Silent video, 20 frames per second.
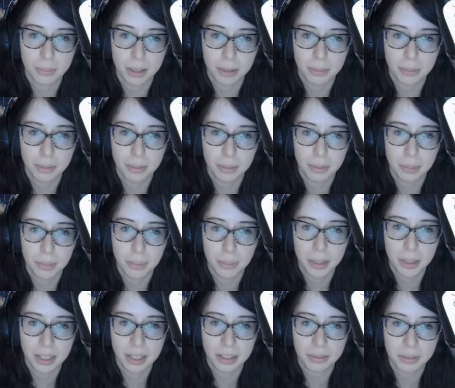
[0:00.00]
blah, blah, blah, blah,
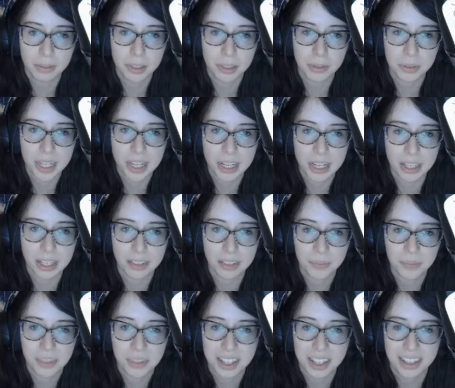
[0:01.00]
blah. We don't care.
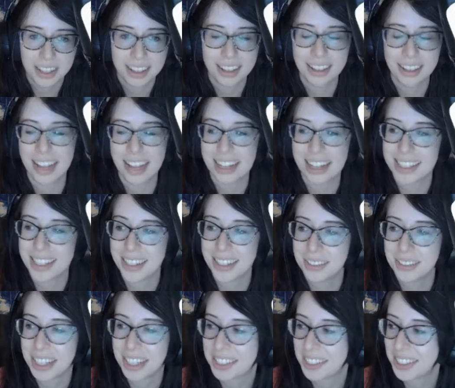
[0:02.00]
Last time
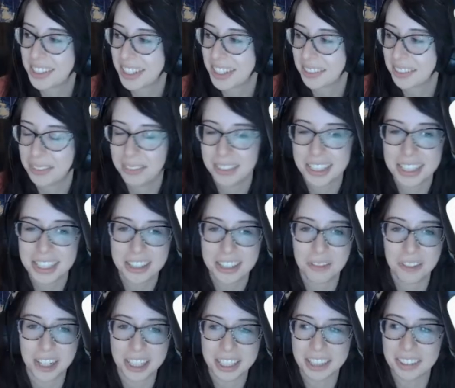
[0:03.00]
yesterday when we did the
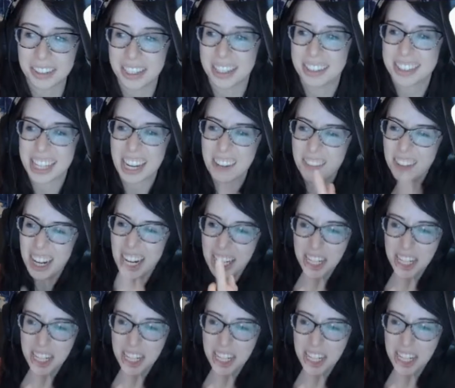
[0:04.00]
fuck it run, I was like, fuck